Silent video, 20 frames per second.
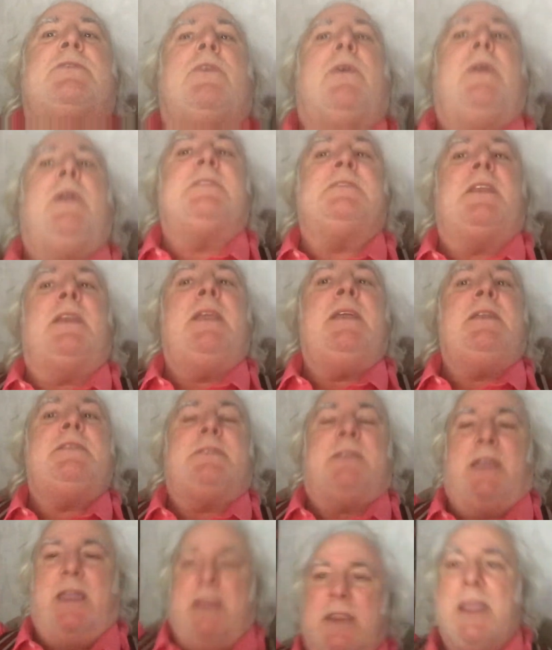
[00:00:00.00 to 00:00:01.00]
going because I need
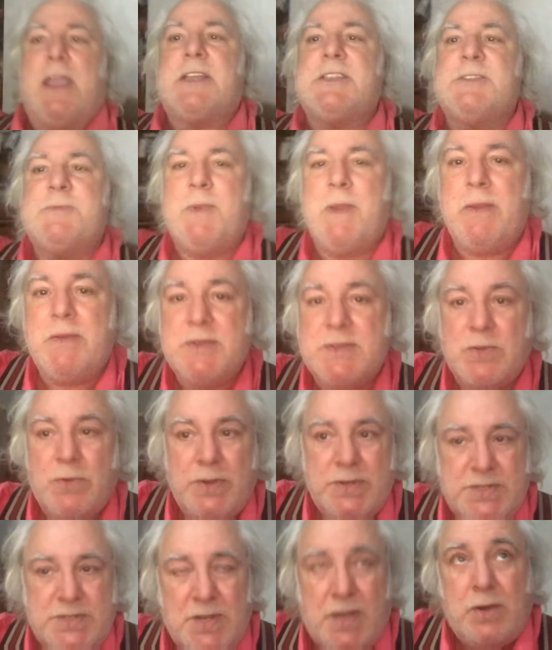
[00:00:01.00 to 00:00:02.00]
to get the experience
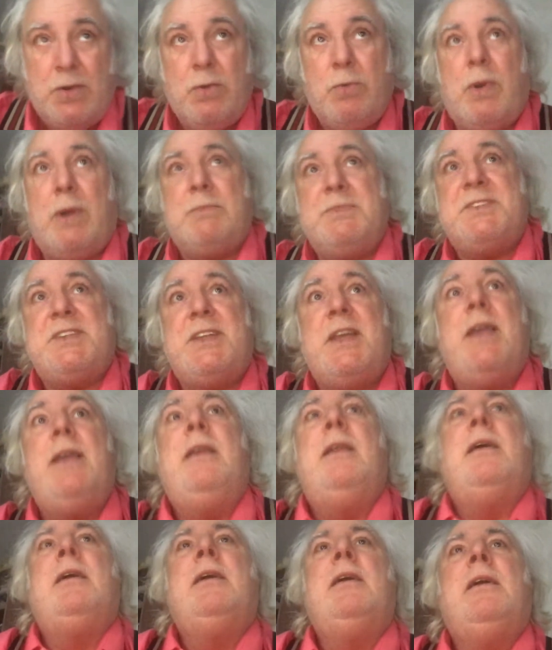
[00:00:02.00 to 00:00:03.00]
going so I know what I'm
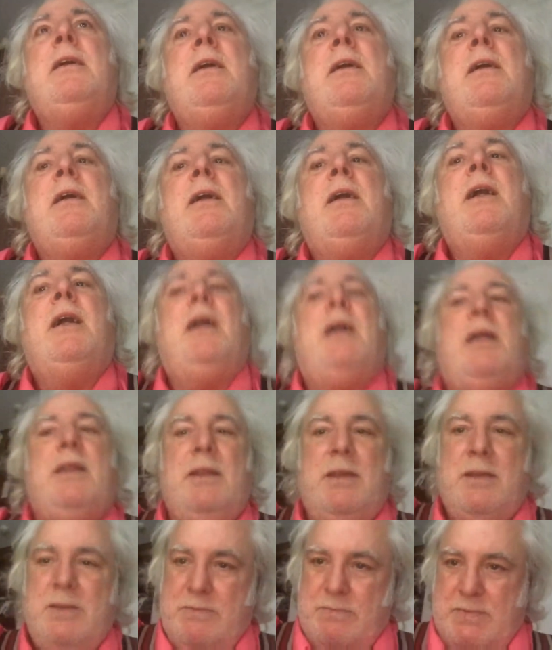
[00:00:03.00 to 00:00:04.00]
saying.
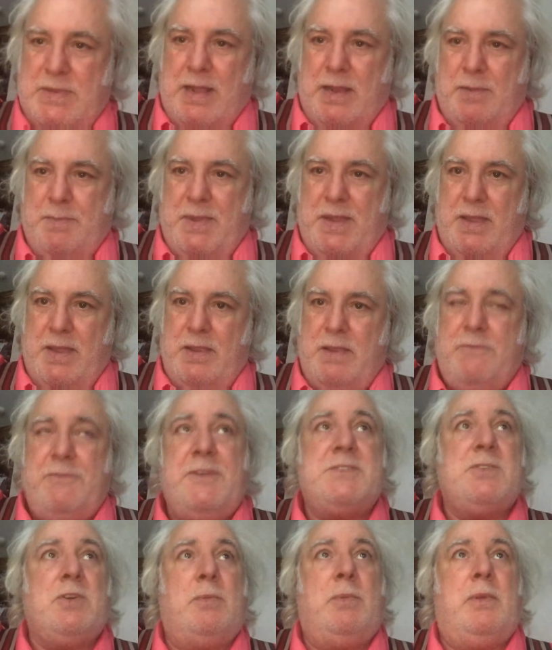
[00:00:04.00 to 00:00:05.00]
And that'll be in the
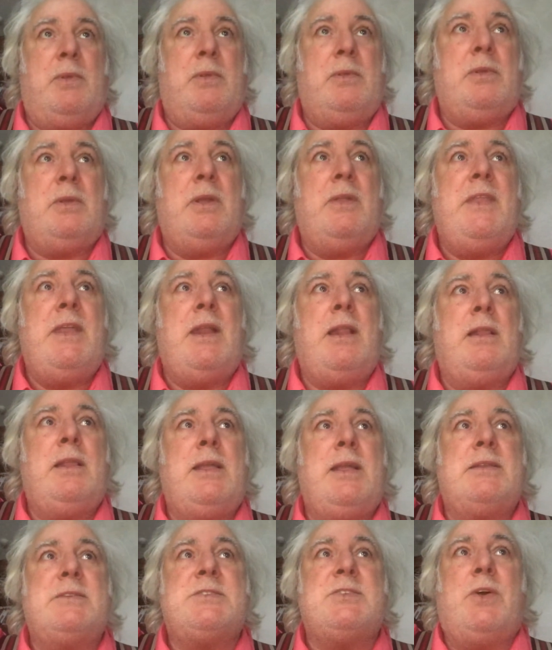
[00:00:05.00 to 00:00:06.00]
first couple and then I'll
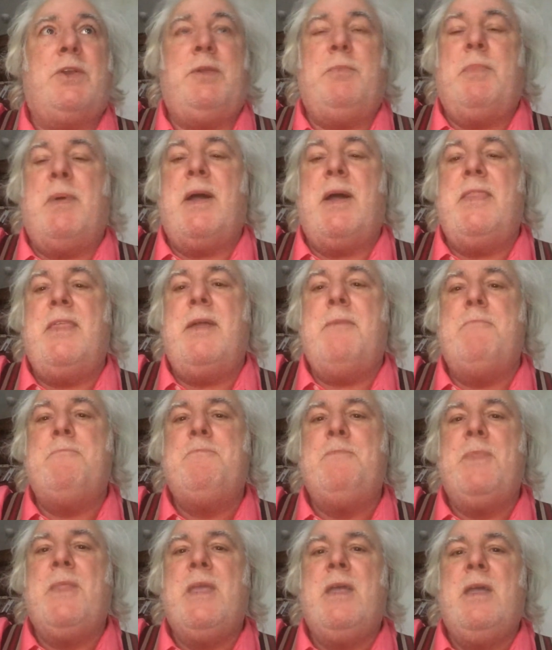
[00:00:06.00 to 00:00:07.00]
get sorted by then.
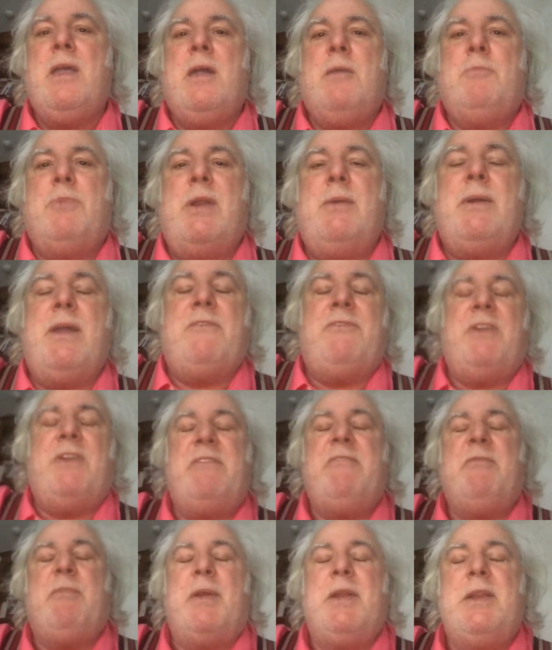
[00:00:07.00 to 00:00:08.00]
But anyway, for
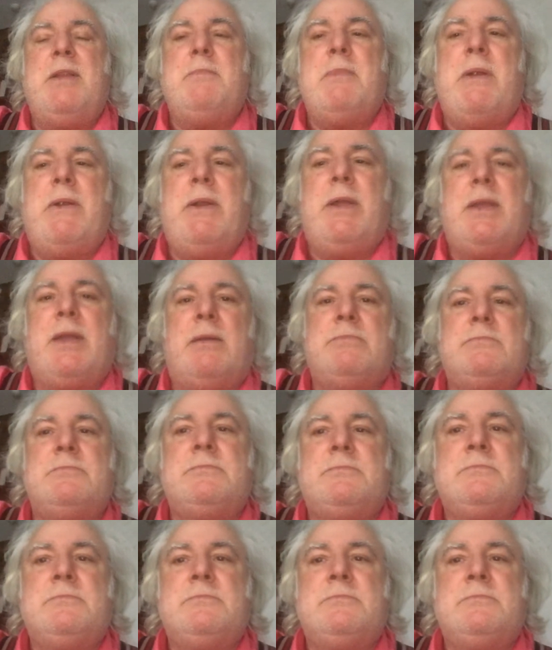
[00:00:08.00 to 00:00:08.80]
everybody in America,